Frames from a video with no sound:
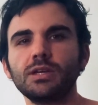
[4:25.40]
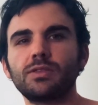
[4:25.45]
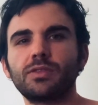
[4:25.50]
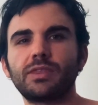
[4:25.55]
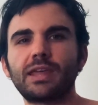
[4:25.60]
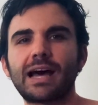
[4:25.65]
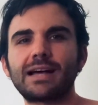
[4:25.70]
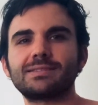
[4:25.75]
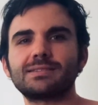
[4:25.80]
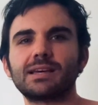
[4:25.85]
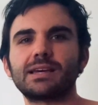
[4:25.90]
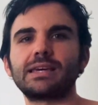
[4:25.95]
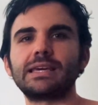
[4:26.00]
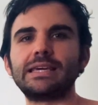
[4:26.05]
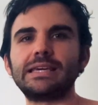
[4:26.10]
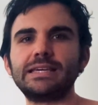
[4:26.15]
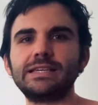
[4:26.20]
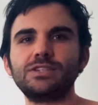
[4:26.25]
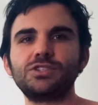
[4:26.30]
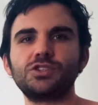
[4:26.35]
that's like
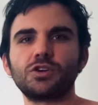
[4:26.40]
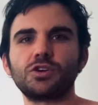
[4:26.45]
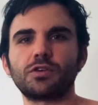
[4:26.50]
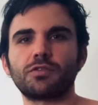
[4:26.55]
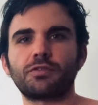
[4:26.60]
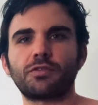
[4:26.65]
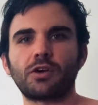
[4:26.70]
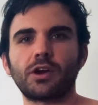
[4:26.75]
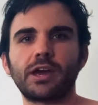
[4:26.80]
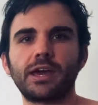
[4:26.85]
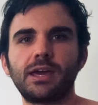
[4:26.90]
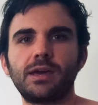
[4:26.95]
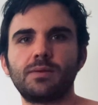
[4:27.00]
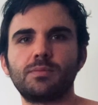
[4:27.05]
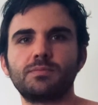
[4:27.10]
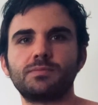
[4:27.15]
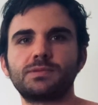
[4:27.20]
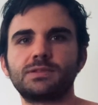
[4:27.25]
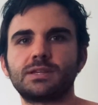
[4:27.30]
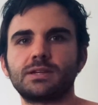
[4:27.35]
easier for
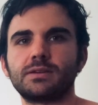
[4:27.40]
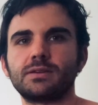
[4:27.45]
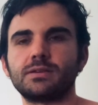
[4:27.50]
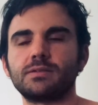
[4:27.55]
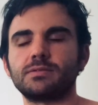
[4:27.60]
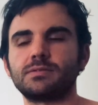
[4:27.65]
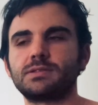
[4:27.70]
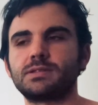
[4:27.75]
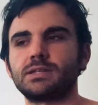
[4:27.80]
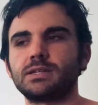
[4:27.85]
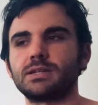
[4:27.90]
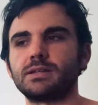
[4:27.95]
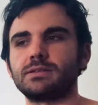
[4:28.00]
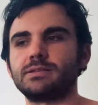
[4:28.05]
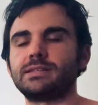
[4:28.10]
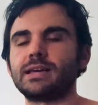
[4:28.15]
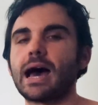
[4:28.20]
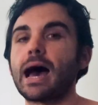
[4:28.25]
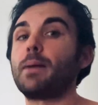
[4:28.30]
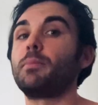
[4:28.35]
him to to
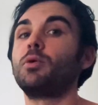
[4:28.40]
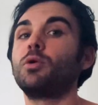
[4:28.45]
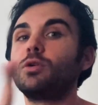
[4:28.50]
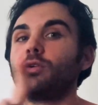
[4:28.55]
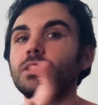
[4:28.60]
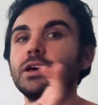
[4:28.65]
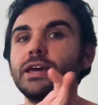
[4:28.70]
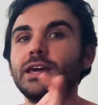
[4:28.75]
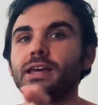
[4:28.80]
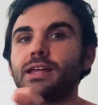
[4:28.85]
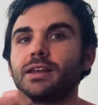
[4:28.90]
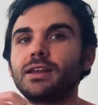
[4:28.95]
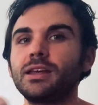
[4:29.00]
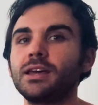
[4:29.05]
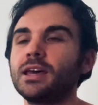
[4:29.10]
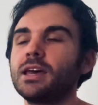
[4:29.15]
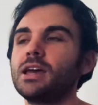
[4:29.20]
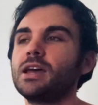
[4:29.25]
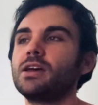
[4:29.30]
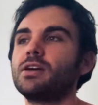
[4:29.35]
dabble in
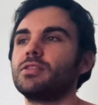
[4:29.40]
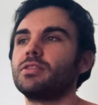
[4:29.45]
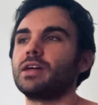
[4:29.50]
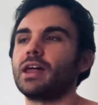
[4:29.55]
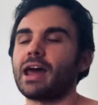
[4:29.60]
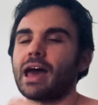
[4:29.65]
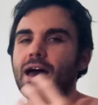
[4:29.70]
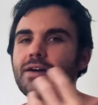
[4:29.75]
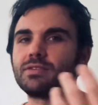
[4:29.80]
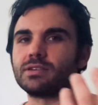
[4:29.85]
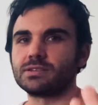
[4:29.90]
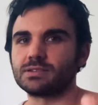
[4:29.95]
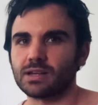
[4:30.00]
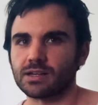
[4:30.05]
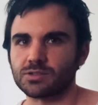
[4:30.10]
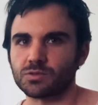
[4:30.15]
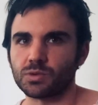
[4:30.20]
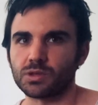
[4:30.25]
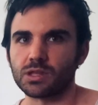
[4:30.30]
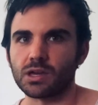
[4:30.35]
than having
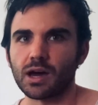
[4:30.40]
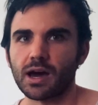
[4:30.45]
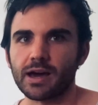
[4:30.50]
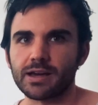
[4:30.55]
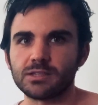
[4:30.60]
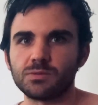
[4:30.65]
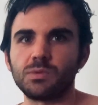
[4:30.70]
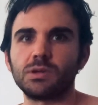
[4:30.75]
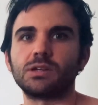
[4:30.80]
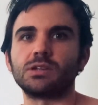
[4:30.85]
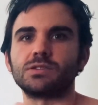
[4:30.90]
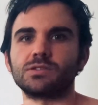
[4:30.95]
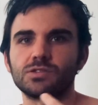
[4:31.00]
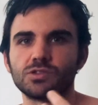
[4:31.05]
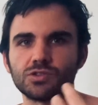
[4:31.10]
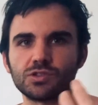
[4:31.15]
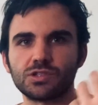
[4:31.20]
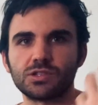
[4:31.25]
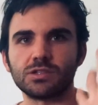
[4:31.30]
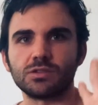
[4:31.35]
sex with guys, because
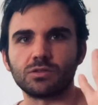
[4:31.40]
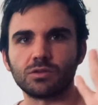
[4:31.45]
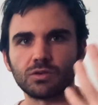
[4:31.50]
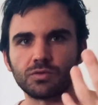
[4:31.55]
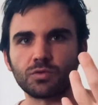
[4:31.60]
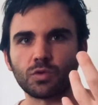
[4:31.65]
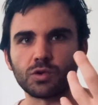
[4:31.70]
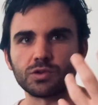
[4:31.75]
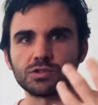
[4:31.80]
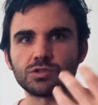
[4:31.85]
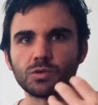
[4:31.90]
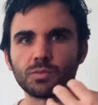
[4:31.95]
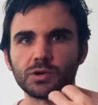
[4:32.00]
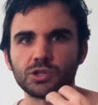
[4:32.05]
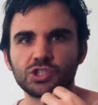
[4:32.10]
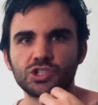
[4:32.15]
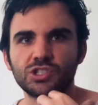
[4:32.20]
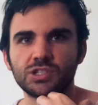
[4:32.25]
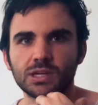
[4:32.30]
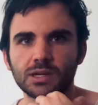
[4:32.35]
there's still, of course, so
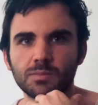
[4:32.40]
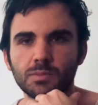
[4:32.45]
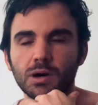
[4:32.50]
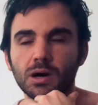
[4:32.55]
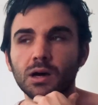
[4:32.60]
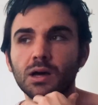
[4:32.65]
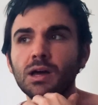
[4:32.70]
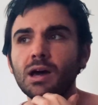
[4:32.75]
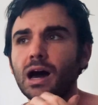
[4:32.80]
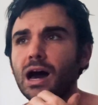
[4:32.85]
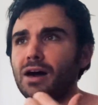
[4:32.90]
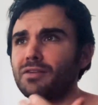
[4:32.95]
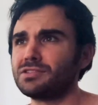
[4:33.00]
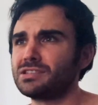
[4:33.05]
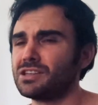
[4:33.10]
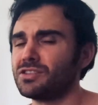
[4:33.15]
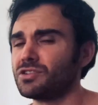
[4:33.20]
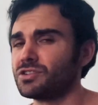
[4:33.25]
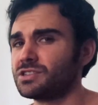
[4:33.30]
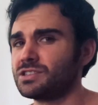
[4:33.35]
much stigma.
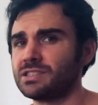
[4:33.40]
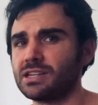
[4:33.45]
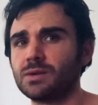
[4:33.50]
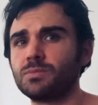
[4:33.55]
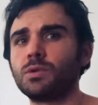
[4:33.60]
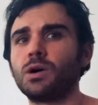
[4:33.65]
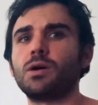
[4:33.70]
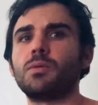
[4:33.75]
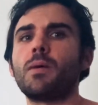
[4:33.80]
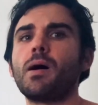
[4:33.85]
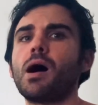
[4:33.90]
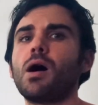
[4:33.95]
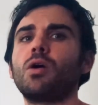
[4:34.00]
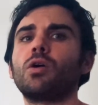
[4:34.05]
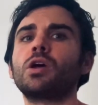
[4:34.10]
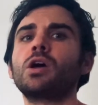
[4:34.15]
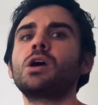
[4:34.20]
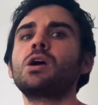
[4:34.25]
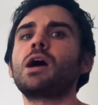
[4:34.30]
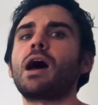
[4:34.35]
Obviously there's stigma
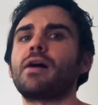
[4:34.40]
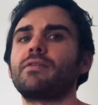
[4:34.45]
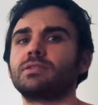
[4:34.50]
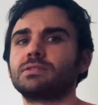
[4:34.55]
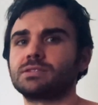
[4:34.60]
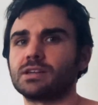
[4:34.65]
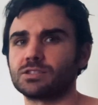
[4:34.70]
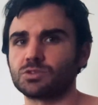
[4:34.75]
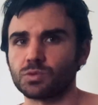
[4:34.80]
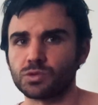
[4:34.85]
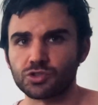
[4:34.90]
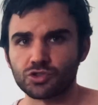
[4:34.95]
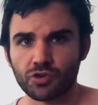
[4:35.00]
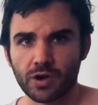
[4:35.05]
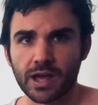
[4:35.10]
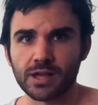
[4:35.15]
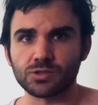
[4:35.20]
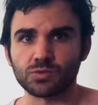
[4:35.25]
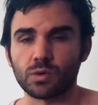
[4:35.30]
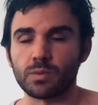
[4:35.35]
about having sex with
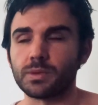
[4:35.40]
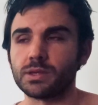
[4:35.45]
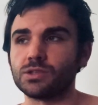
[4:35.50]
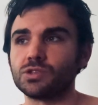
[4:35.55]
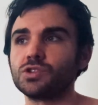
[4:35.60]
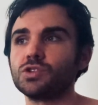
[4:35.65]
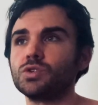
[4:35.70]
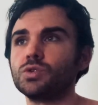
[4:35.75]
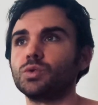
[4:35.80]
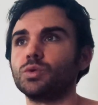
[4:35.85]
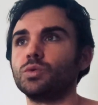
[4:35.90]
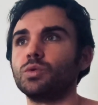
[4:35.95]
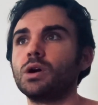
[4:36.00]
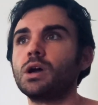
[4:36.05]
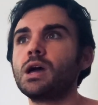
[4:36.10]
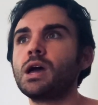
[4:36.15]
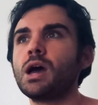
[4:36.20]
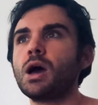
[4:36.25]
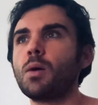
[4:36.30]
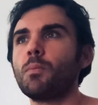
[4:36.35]
trans women too,
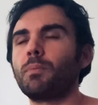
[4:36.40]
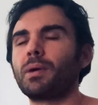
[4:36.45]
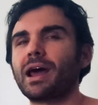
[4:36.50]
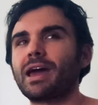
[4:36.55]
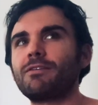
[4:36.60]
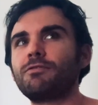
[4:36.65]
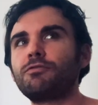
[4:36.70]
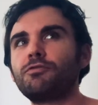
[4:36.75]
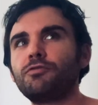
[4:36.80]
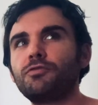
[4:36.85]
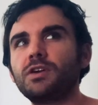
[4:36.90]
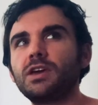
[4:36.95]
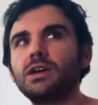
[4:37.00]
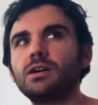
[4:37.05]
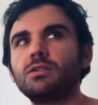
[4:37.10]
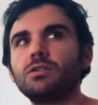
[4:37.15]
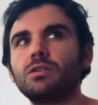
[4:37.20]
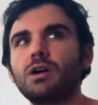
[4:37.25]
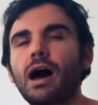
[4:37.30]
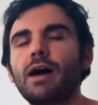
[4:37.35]
but I
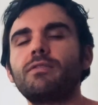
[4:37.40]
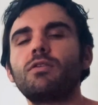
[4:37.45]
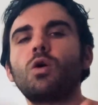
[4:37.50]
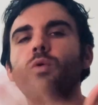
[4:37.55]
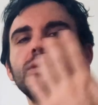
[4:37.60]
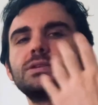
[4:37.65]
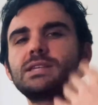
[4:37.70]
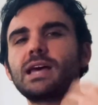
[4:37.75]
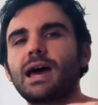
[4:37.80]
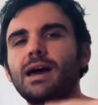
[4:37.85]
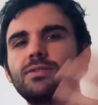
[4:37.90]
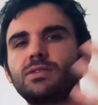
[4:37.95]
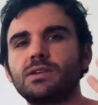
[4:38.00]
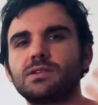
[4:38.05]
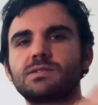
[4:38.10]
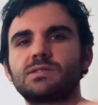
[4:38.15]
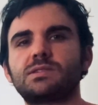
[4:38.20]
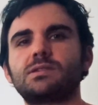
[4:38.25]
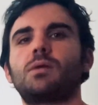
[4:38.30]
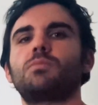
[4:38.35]
feel, I've always had the
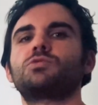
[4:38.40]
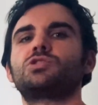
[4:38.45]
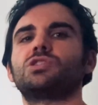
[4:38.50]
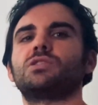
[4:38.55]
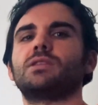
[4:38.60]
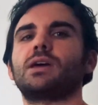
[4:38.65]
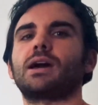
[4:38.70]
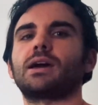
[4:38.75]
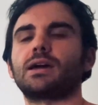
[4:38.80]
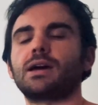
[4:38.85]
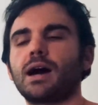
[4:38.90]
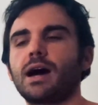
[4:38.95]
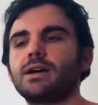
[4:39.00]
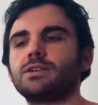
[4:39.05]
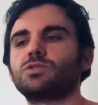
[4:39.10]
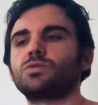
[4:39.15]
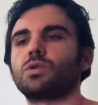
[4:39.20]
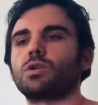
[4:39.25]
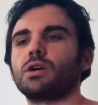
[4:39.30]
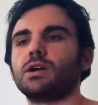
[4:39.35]
assumption that guys
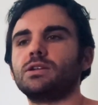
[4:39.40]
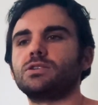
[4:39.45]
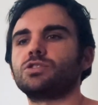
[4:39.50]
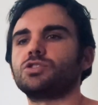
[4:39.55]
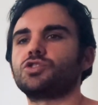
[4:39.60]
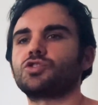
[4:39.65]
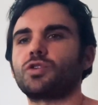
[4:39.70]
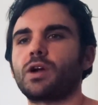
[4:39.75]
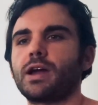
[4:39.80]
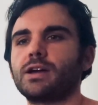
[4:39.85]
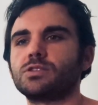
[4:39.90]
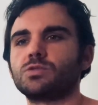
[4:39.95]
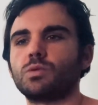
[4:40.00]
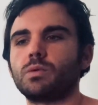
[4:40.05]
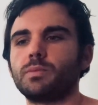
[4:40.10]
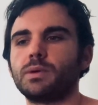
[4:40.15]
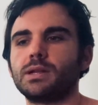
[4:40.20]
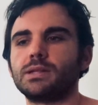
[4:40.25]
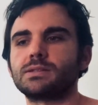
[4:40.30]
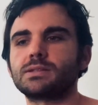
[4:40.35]
who are into trans
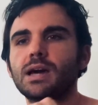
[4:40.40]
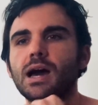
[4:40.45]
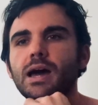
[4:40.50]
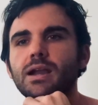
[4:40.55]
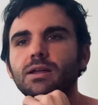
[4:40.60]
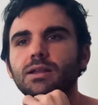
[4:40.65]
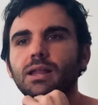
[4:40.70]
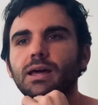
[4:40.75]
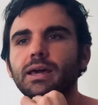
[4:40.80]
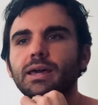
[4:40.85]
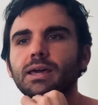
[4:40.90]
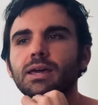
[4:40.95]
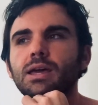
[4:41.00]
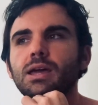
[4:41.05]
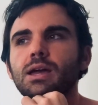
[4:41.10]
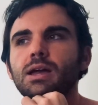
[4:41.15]
women, it's kind of like